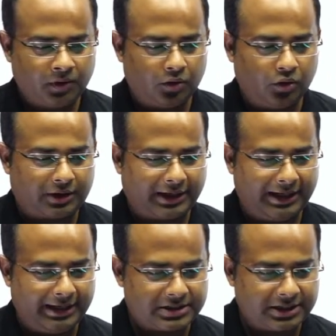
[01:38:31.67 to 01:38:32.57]
Okay,
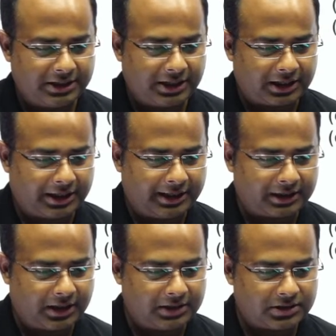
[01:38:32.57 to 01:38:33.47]
let's see the correct
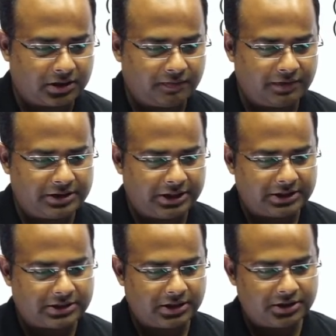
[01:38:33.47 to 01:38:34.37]
answer. Vijay,
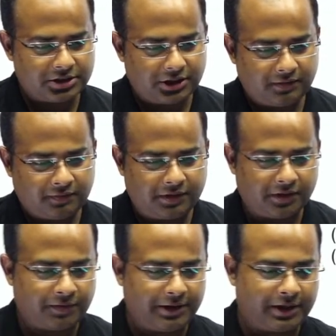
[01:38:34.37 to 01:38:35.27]
Sanjeev,
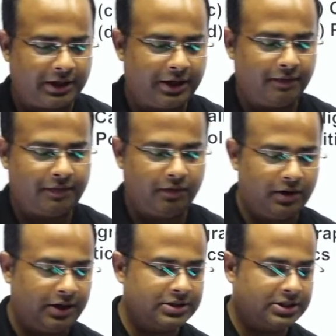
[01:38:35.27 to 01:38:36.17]
definitely
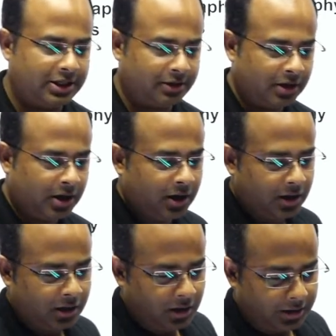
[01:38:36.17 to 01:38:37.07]
everyone is there
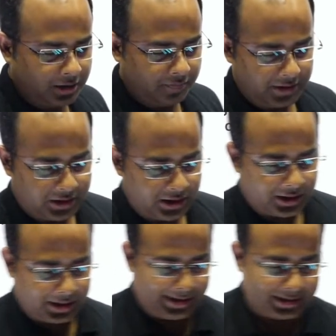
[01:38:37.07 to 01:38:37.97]
giving the
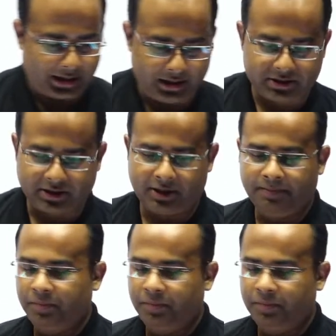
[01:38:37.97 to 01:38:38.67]
correct answer.